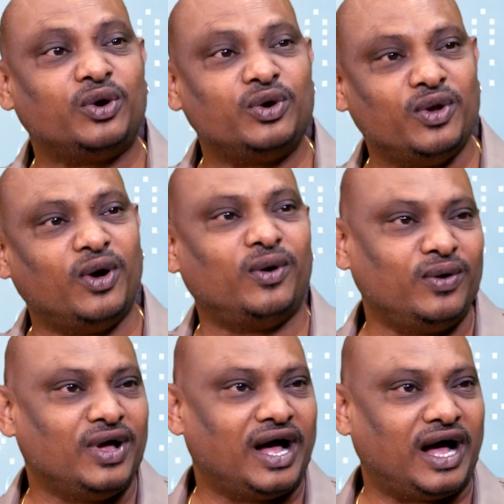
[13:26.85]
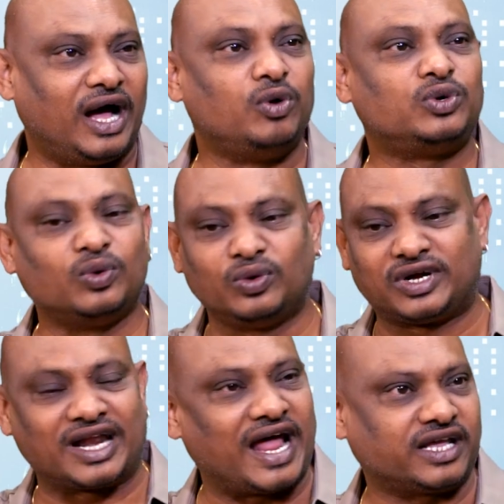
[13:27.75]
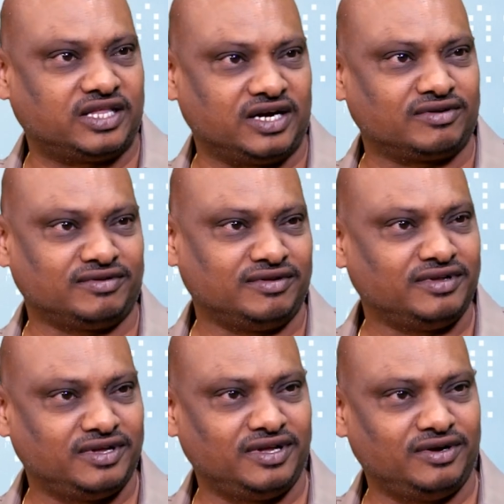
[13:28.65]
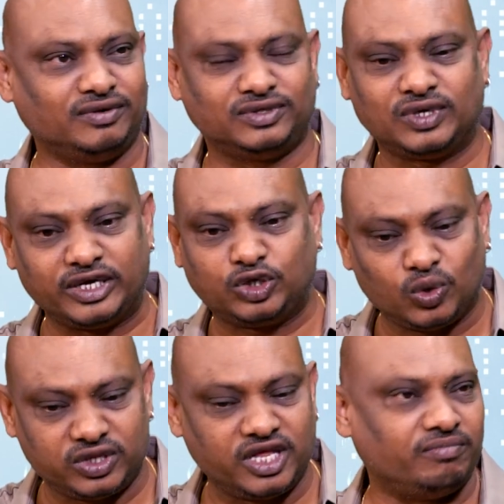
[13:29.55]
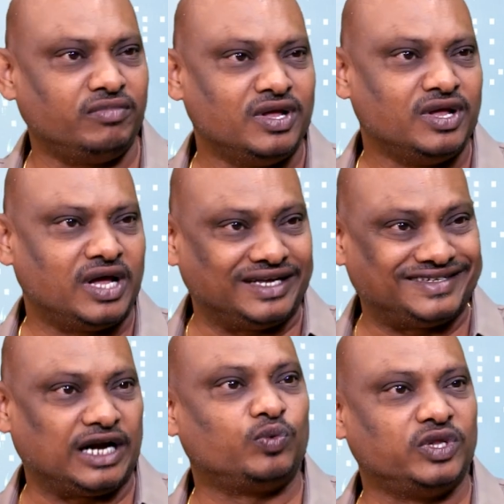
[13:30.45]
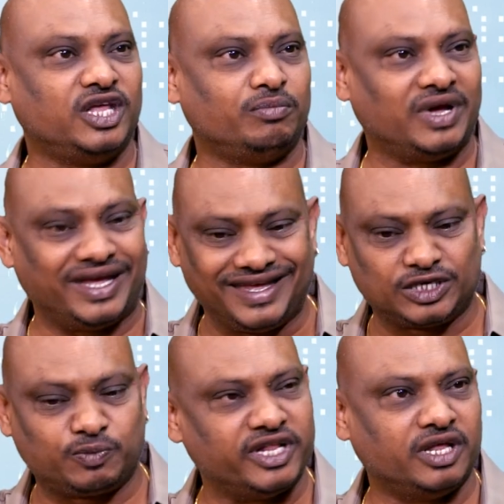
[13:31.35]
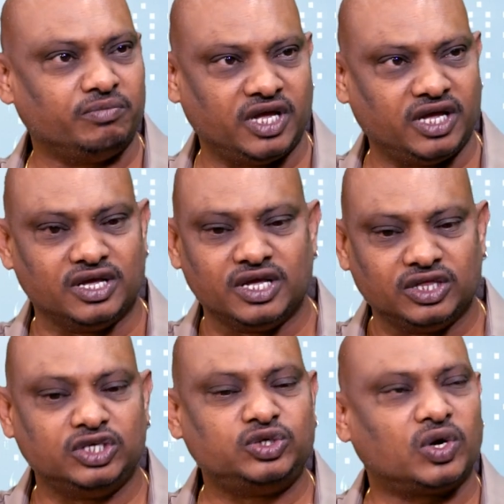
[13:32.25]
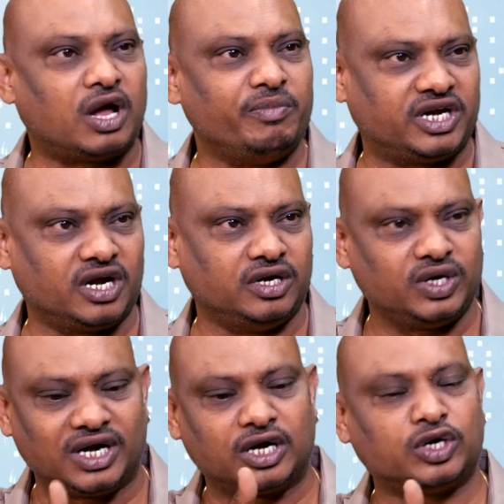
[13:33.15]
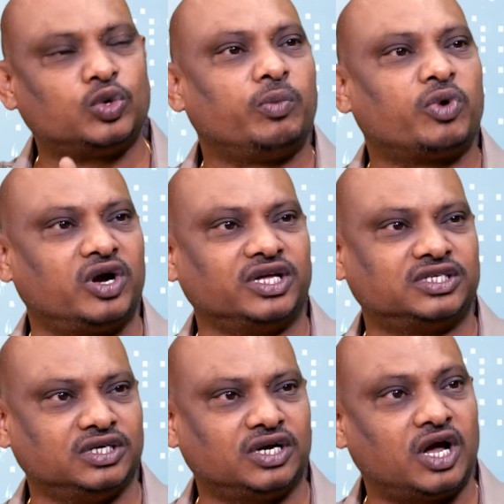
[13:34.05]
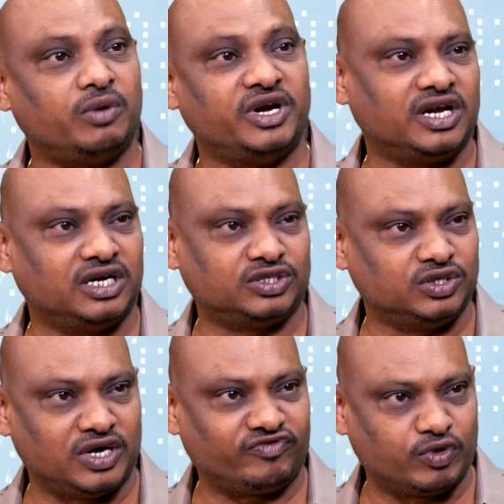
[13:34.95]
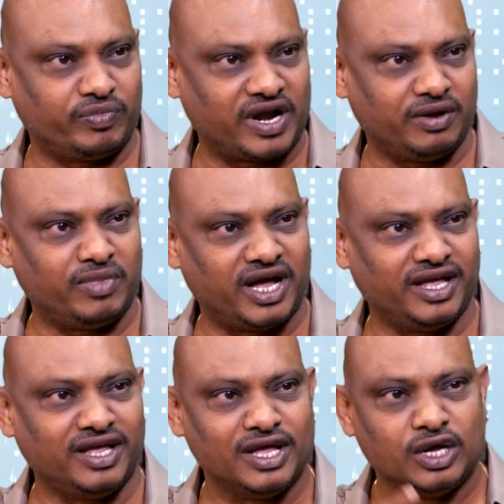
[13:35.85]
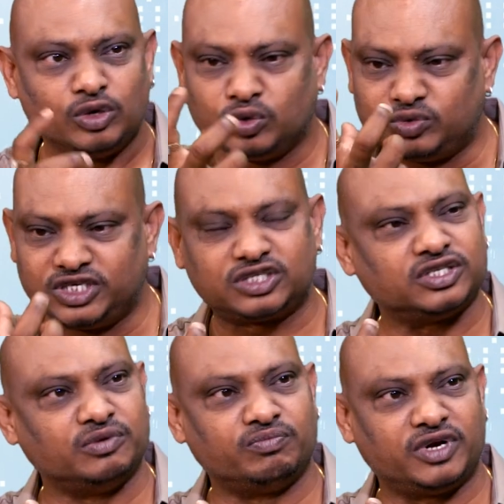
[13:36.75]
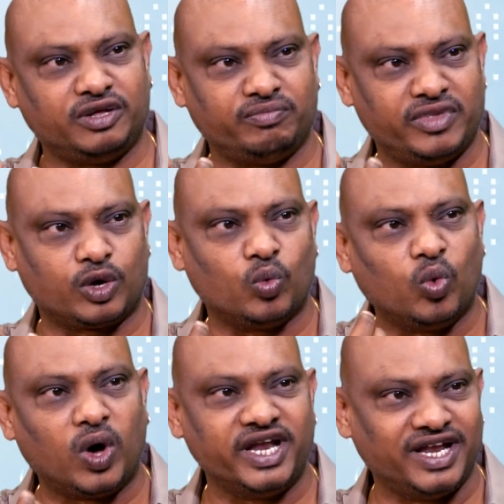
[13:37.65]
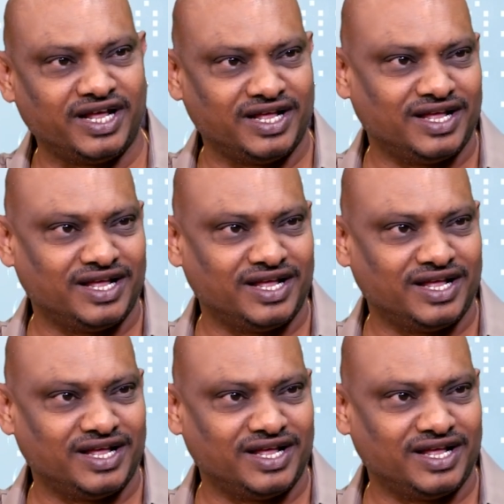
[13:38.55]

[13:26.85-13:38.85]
don't know how to track that. So I showed them, I sat with them, I explained them, hey, this is your raw material. You got 12 products, raw materials you have to buy to just to simply make one